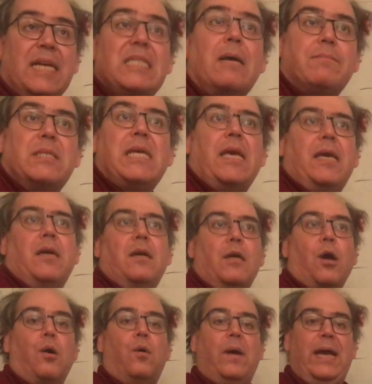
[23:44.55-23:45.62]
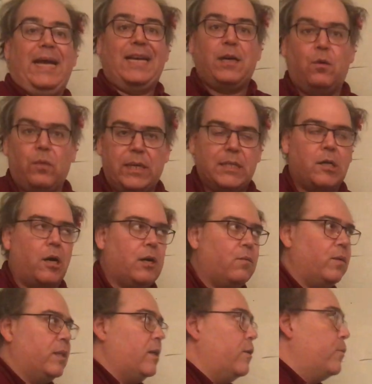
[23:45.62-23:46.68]
Except saying, go away, I don't want to
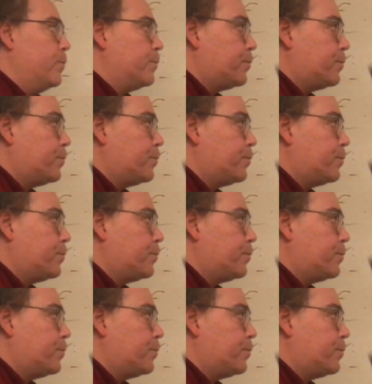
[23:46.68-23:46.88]
talk with you.